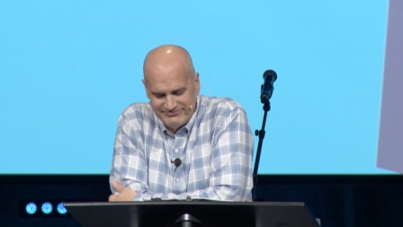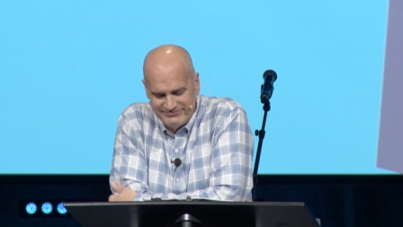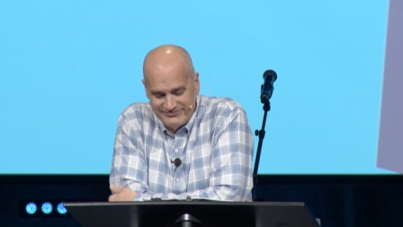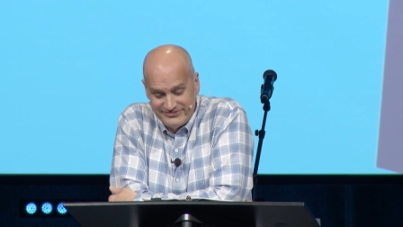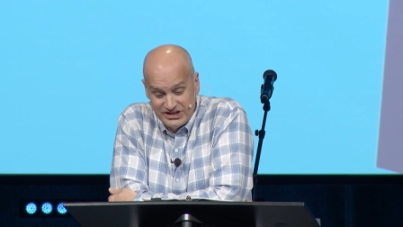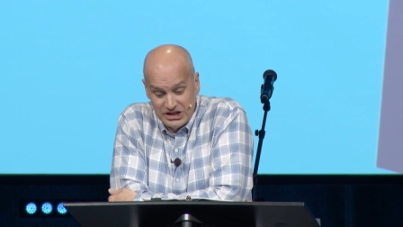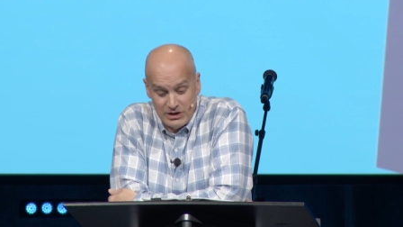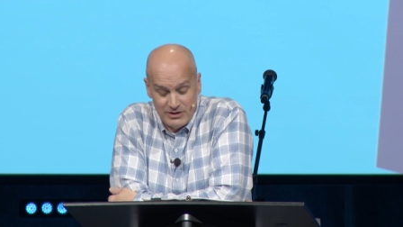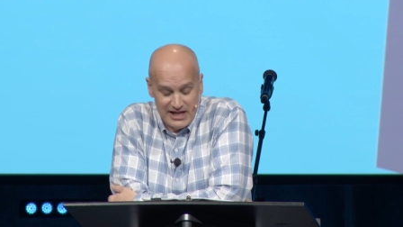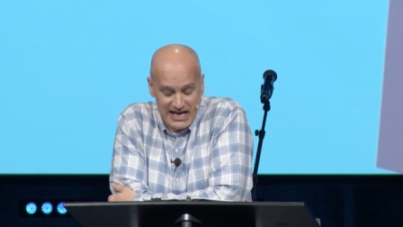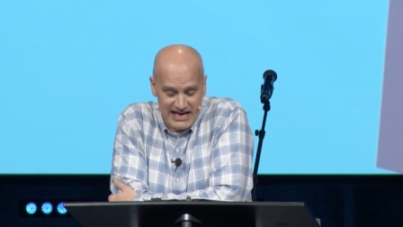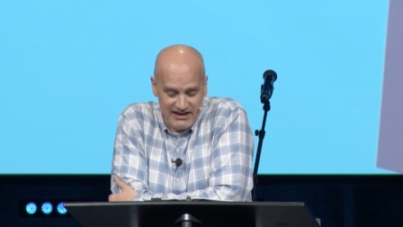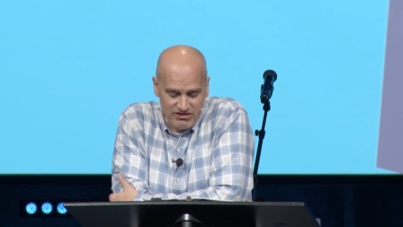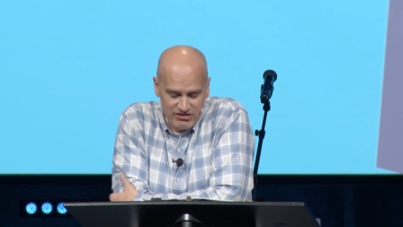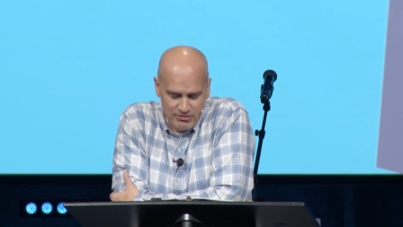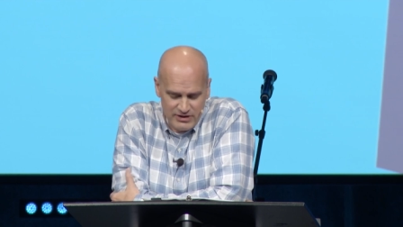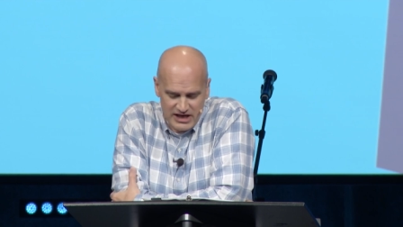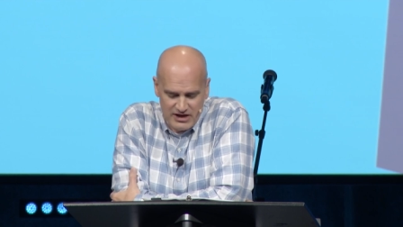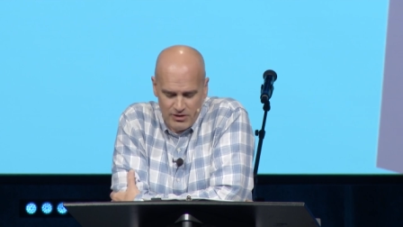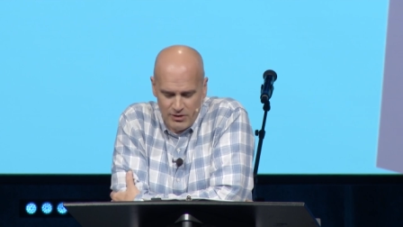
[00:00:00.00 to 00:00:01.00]
So
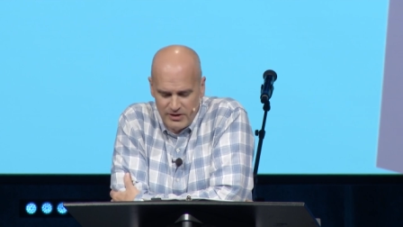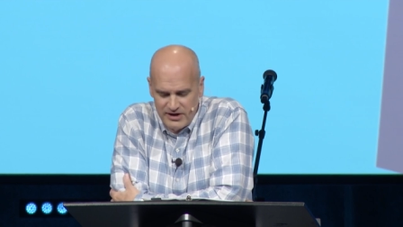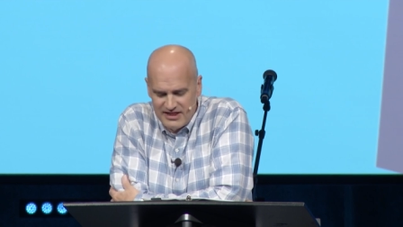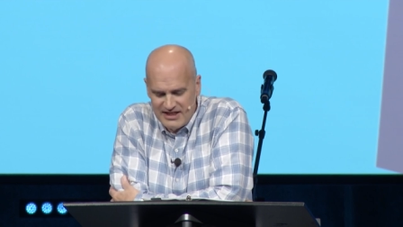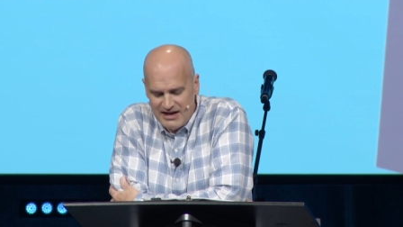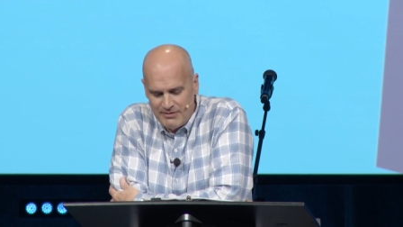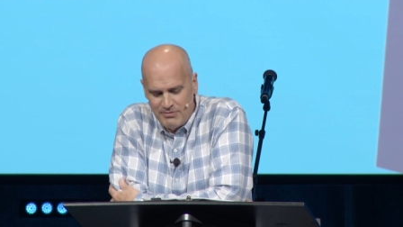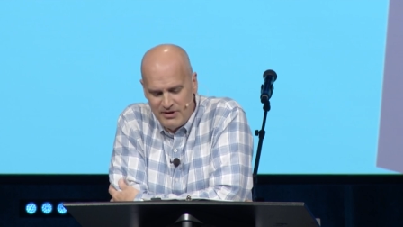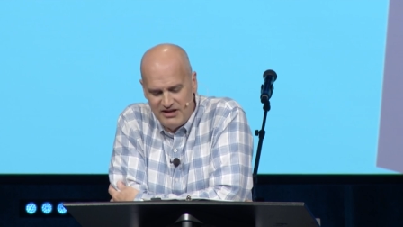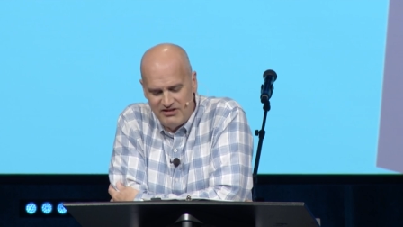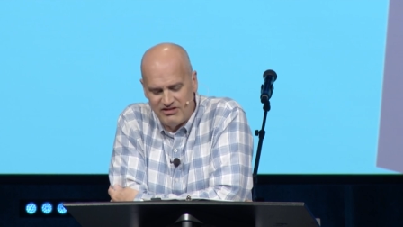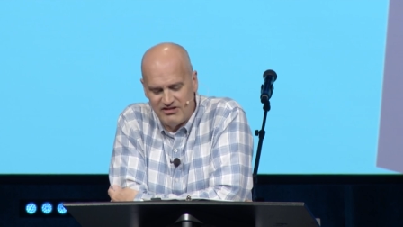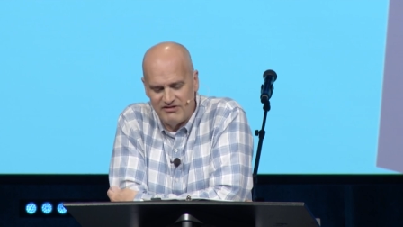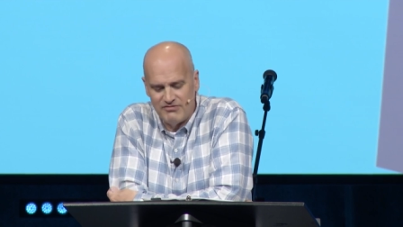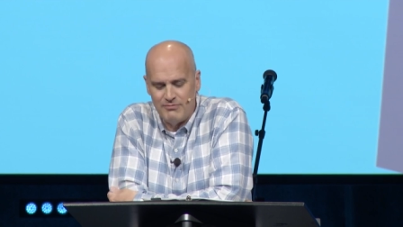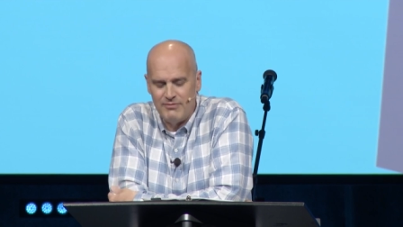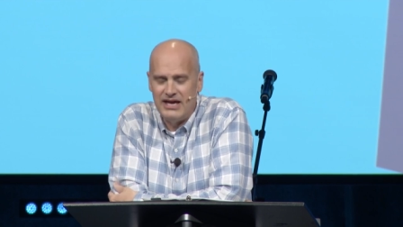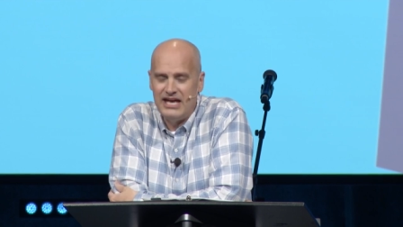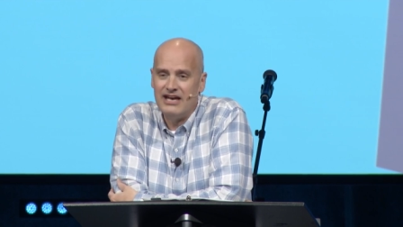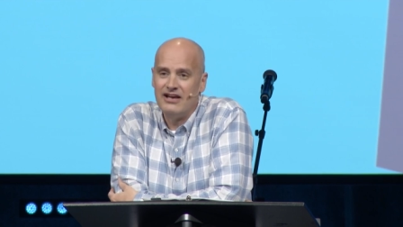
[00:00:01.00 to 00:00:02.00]
last week, holding that piece of
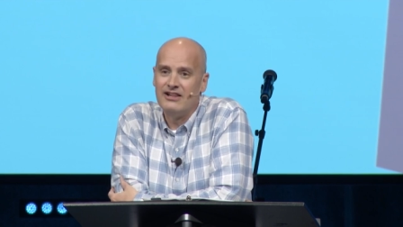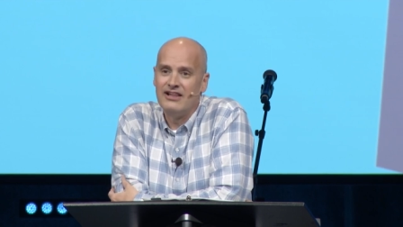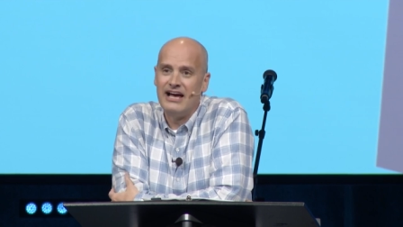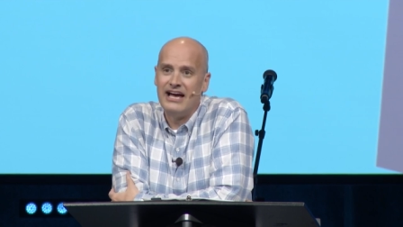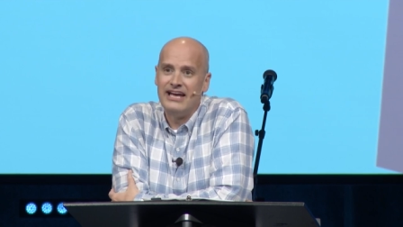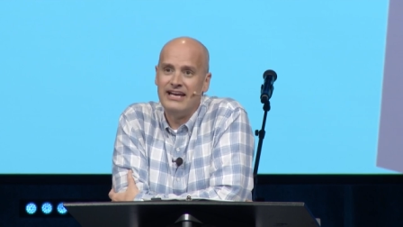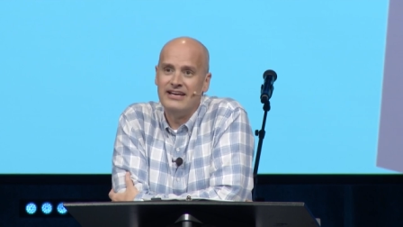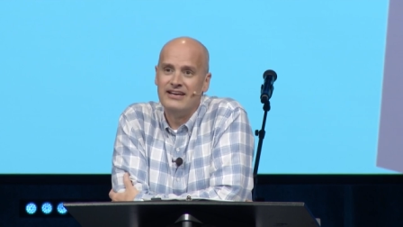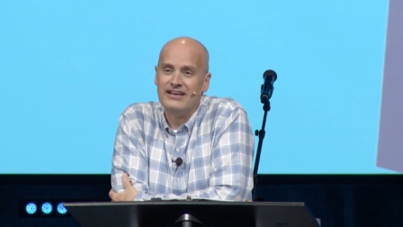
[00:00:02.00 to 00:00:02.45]
mail, I,